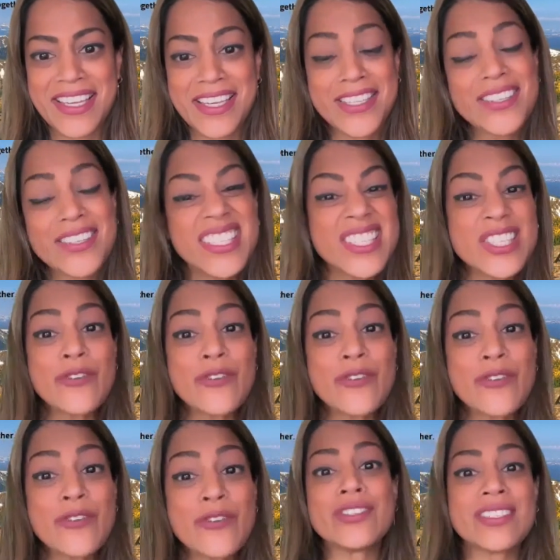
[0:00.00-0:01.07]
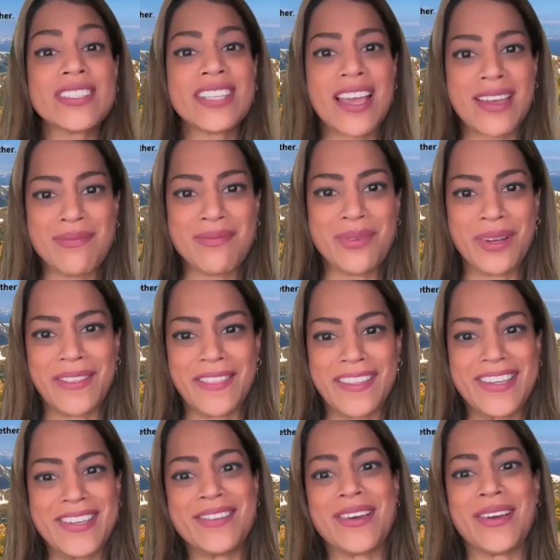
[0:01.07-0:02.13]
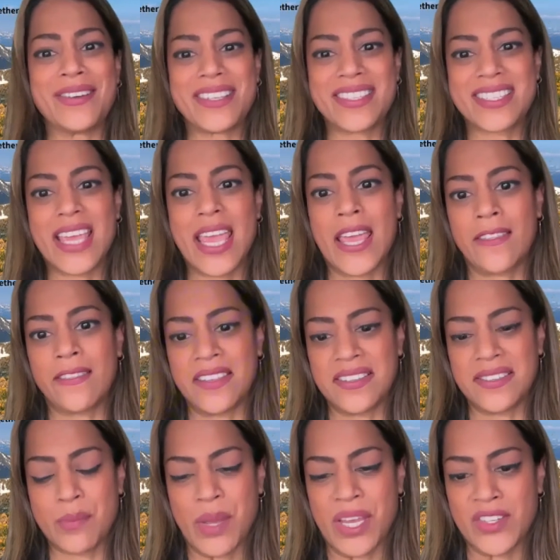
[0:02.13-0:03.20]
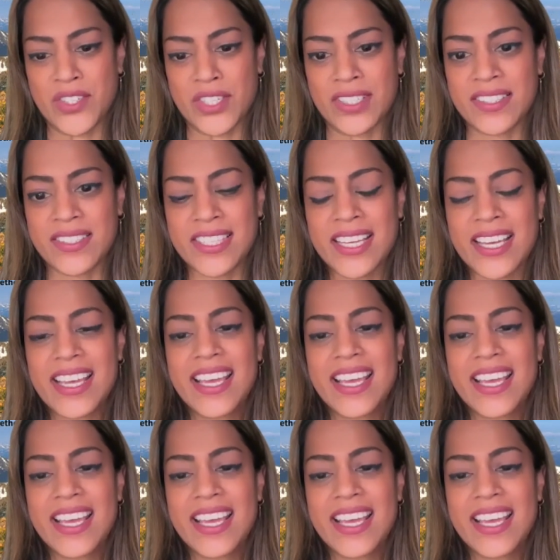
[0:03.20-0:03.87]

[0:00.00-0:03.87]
So it's the first time point that you go to scan these patients.